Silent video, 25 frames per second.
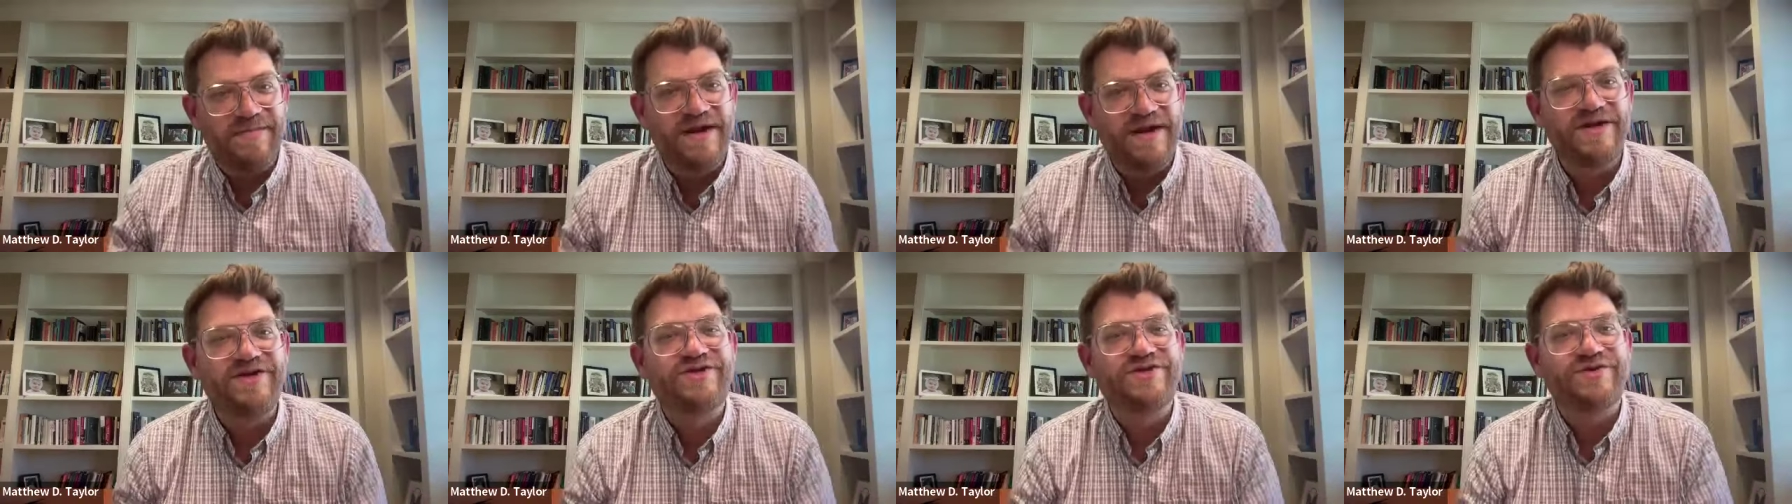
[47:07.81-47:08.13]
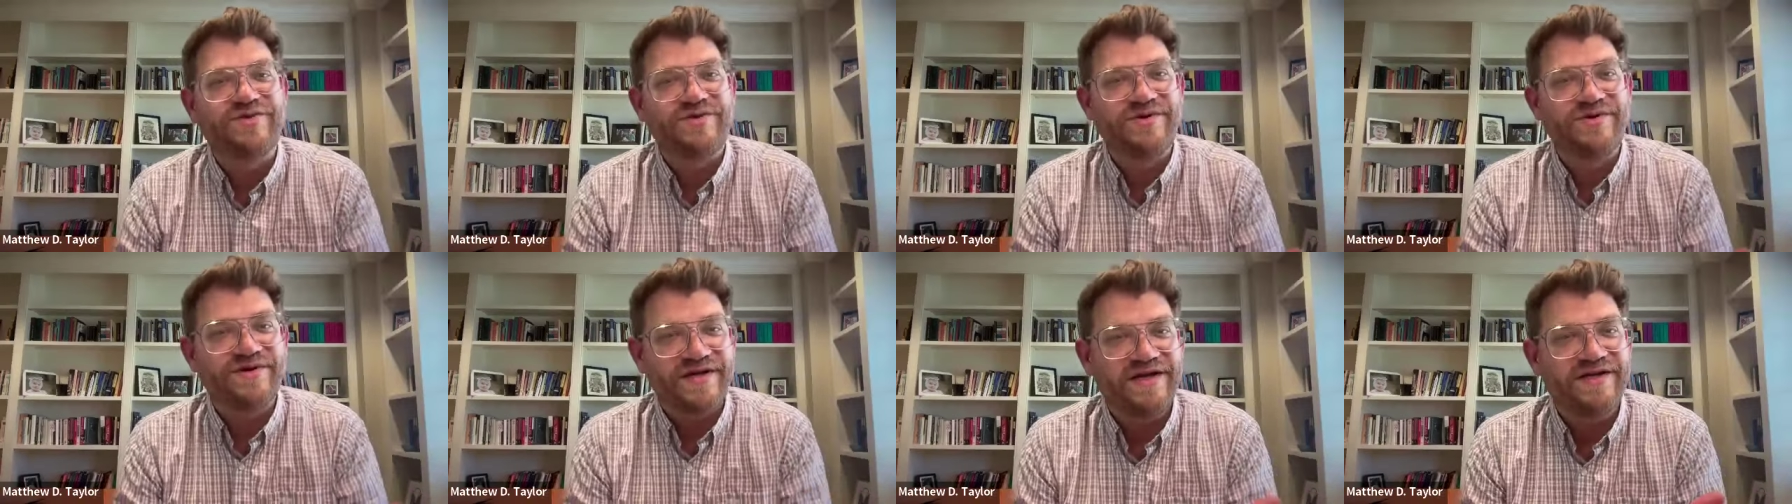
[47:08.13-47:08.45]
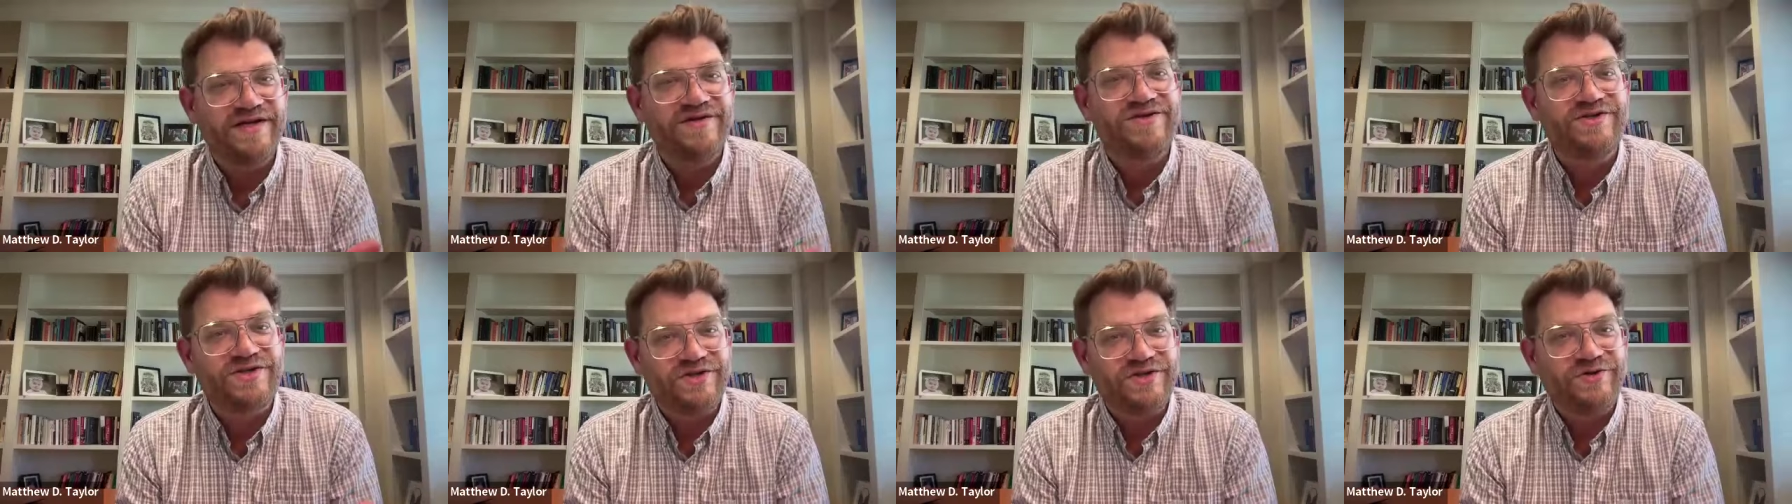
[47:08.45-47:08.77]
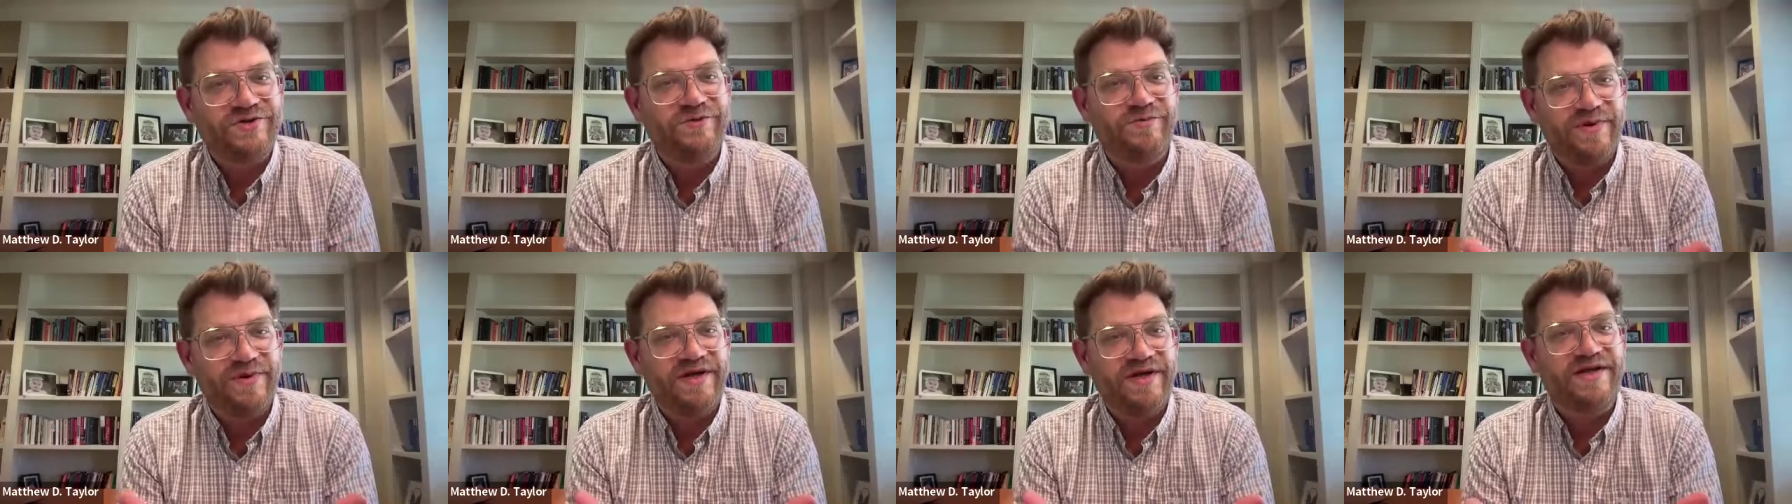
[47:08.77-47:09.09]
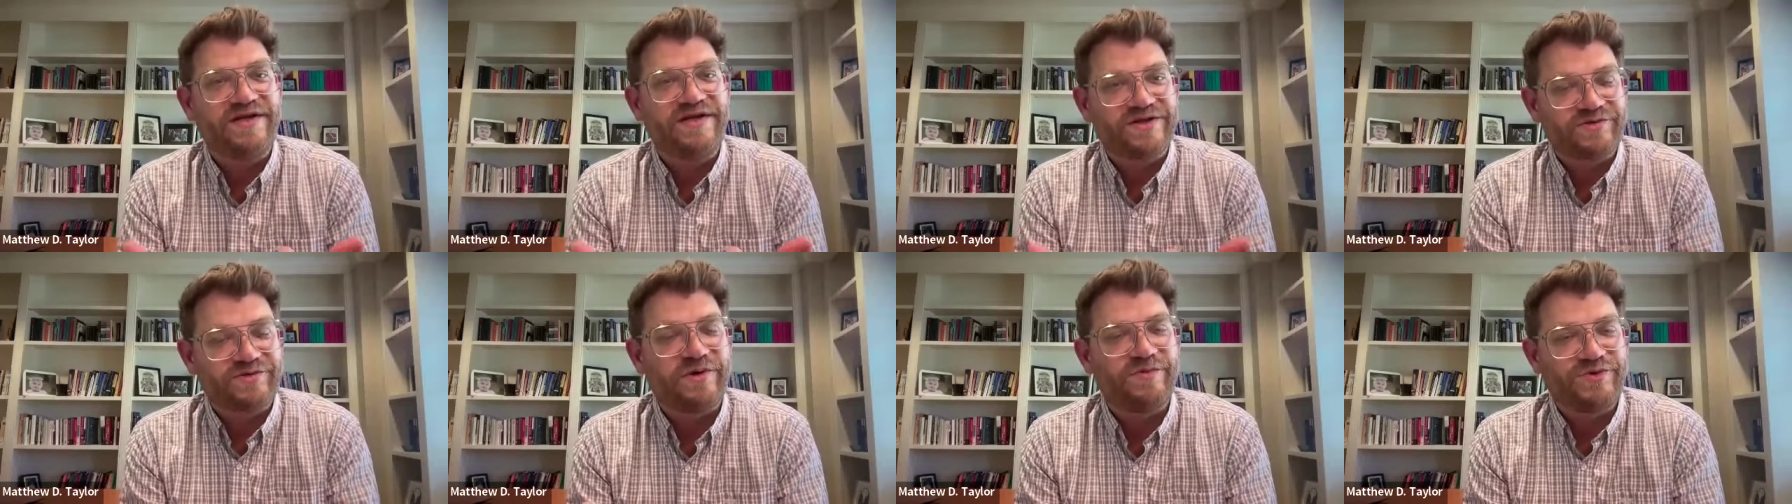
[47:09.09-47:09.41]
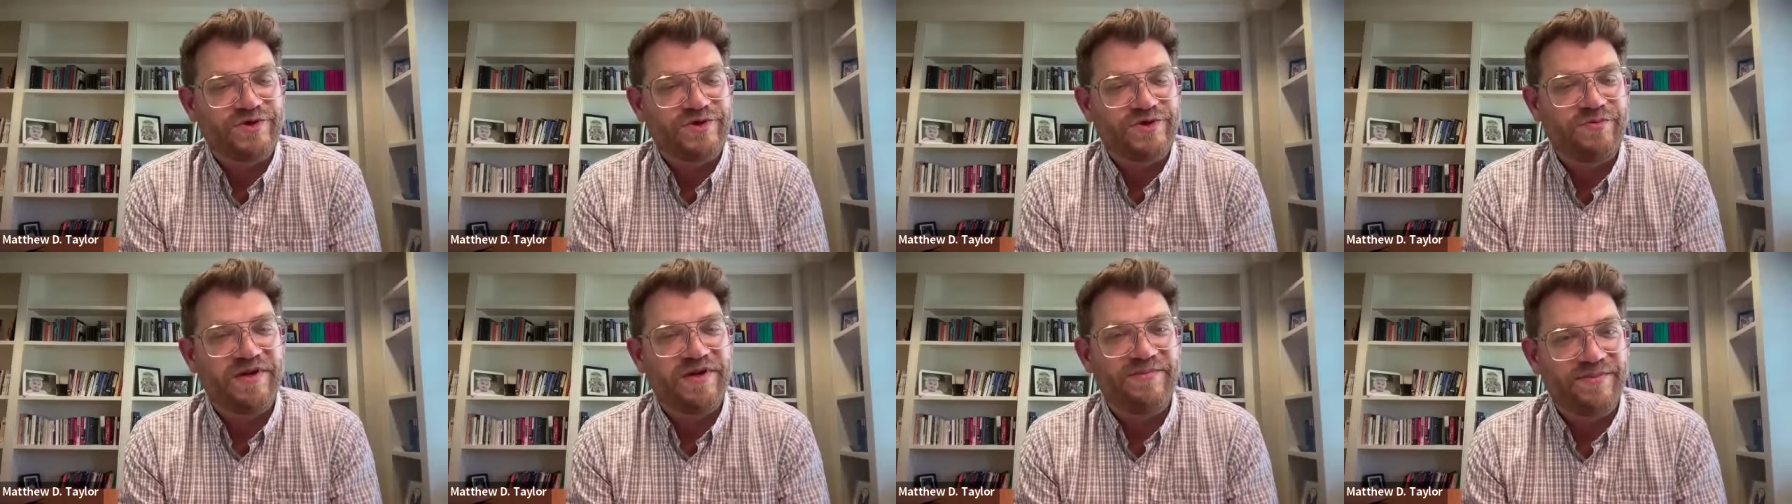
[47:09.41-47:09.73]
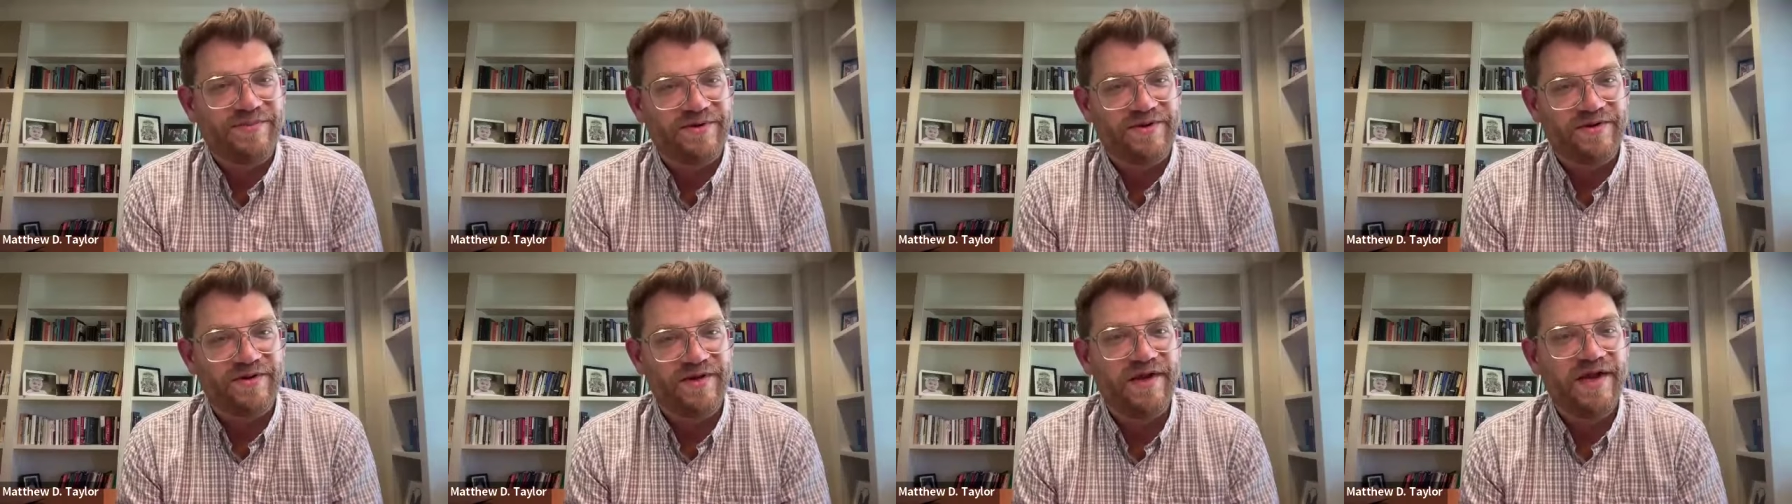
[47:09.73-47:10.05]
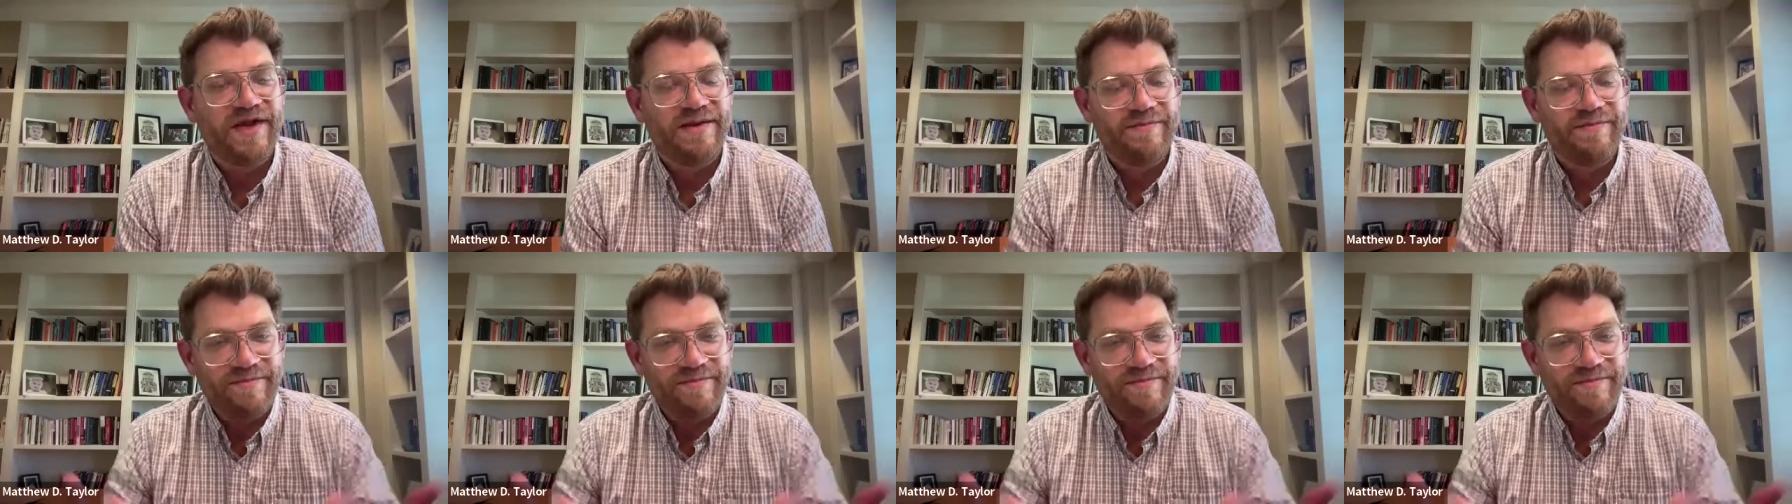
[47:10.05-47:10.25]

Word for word: mentored into being scripture people,